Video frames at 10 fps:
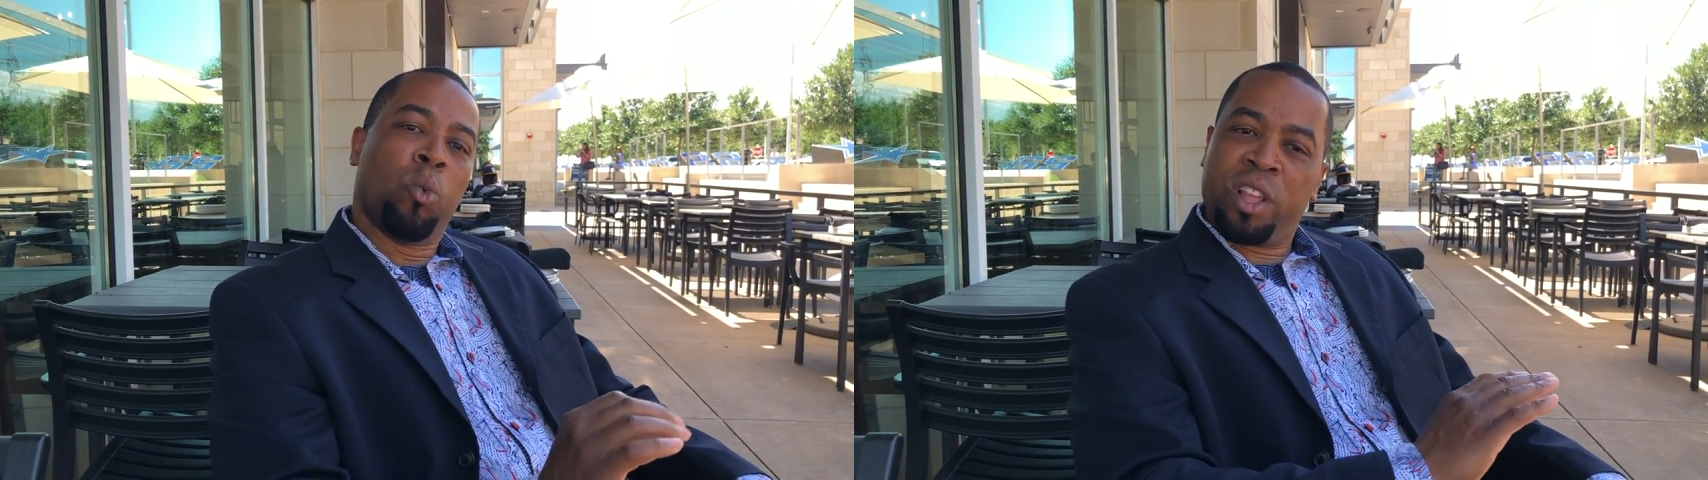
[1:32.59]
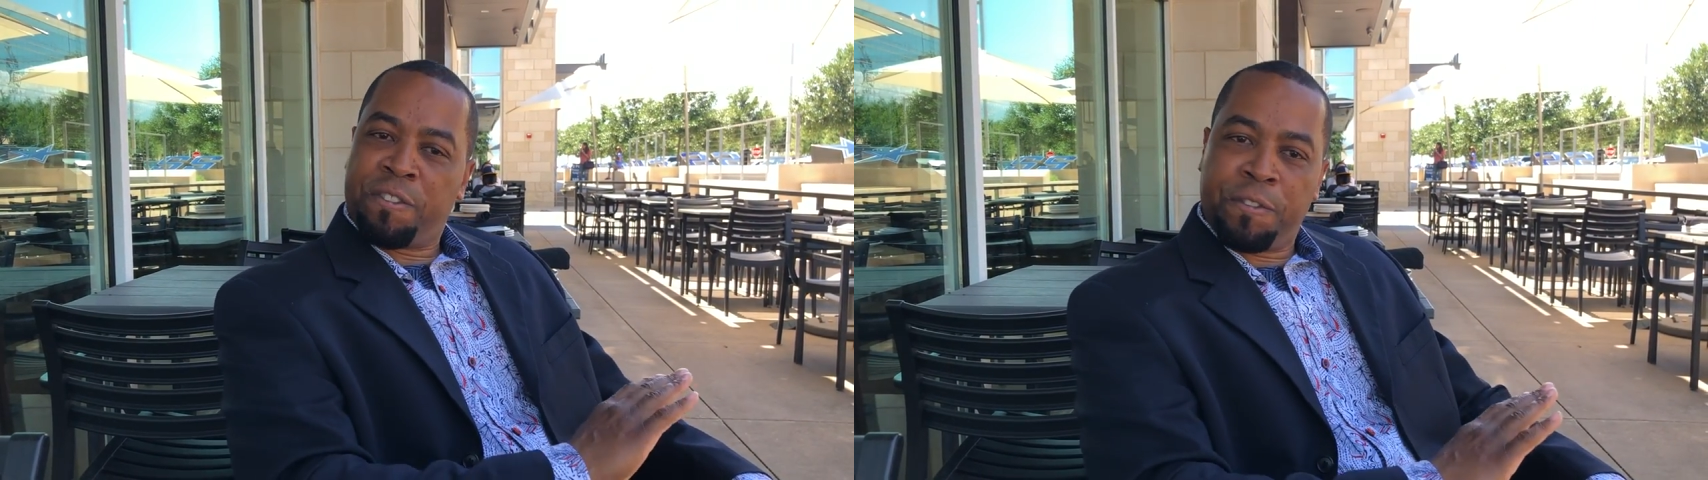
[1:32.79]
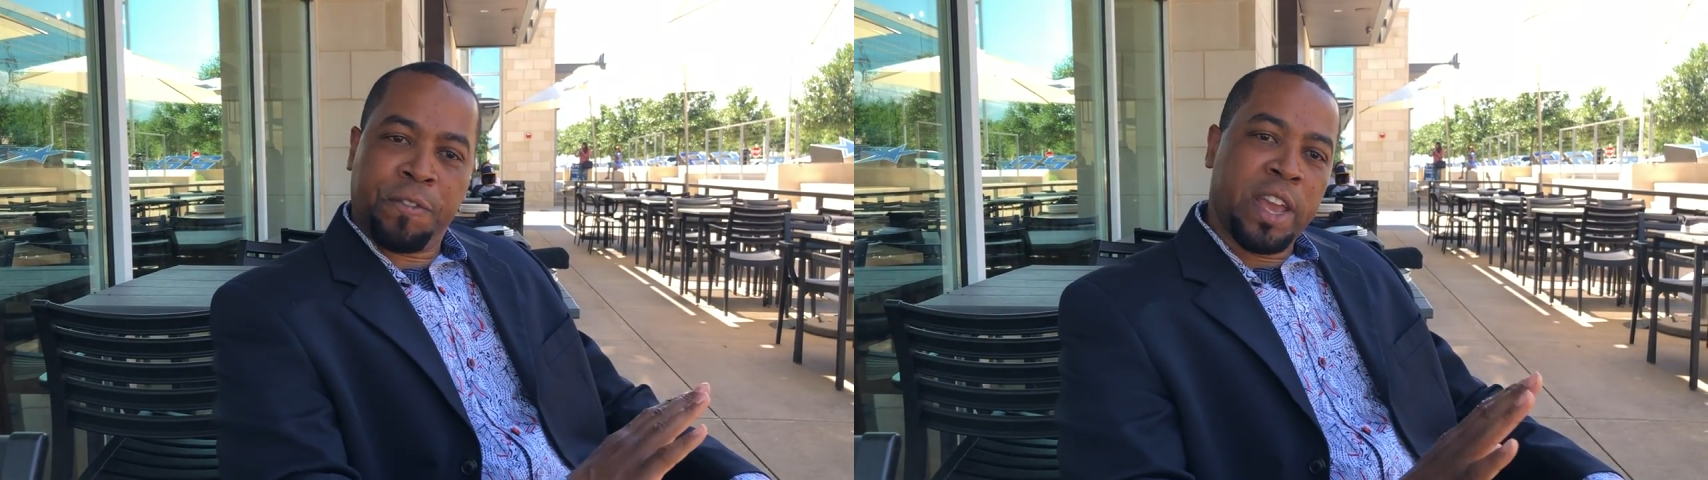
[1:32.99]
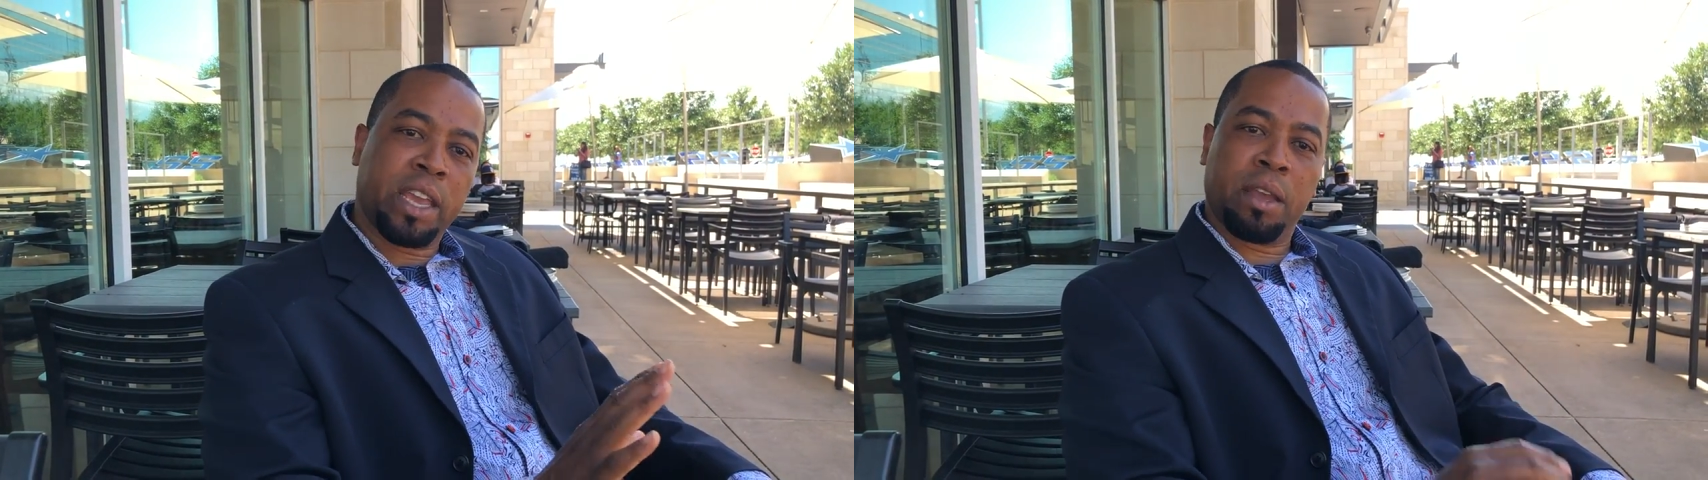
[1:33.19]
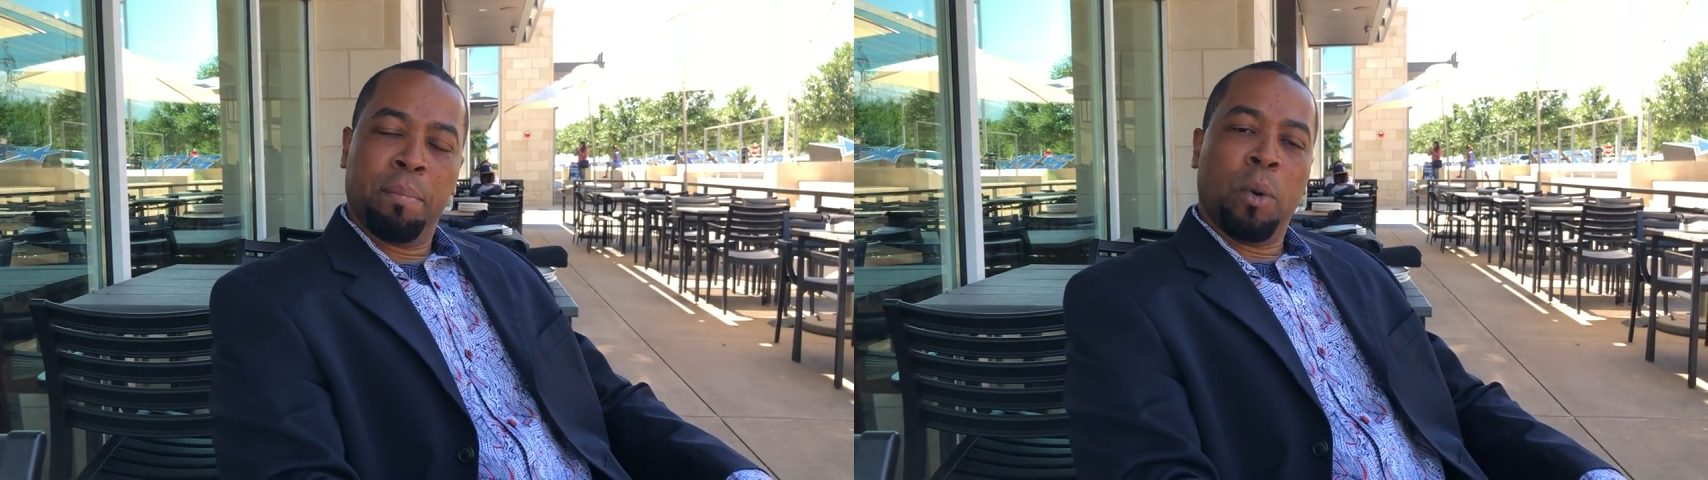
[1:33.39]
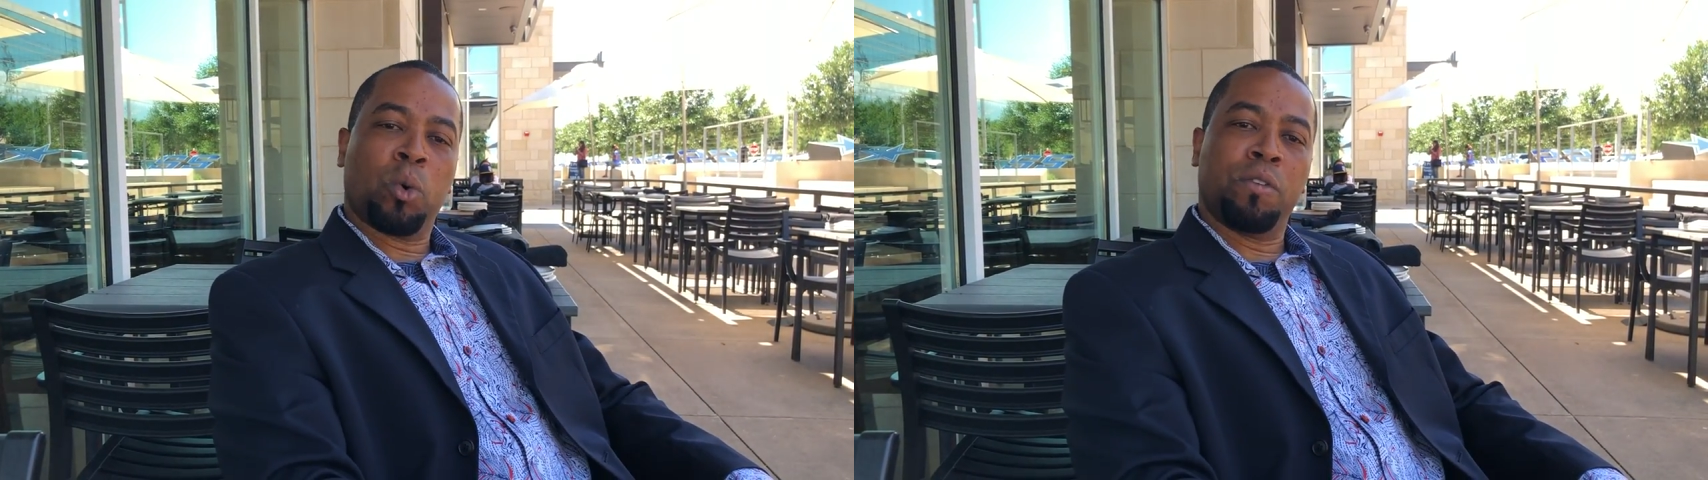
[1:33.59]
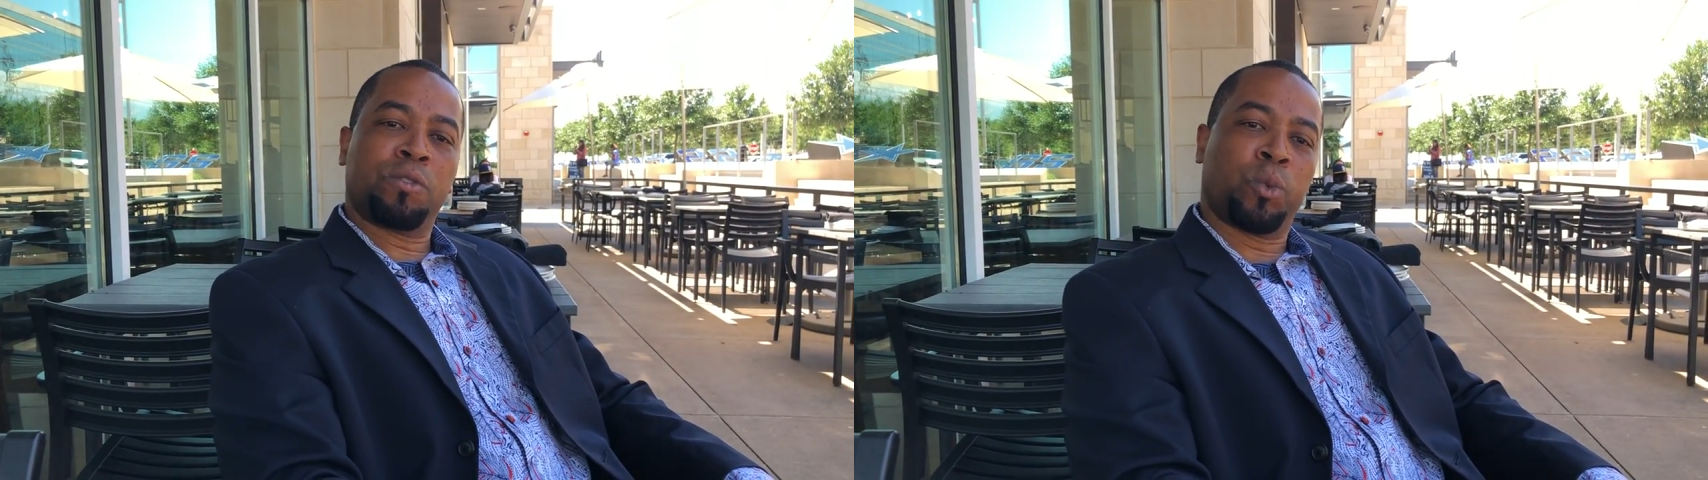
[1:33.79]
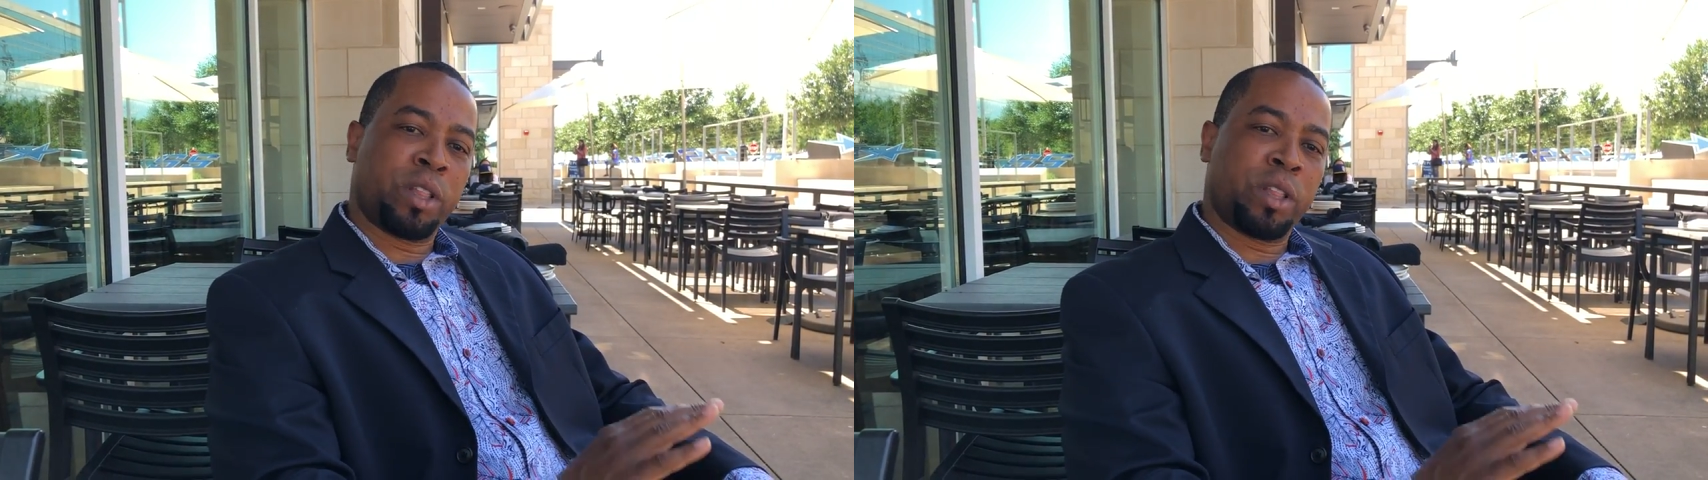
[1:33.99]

with fake motives,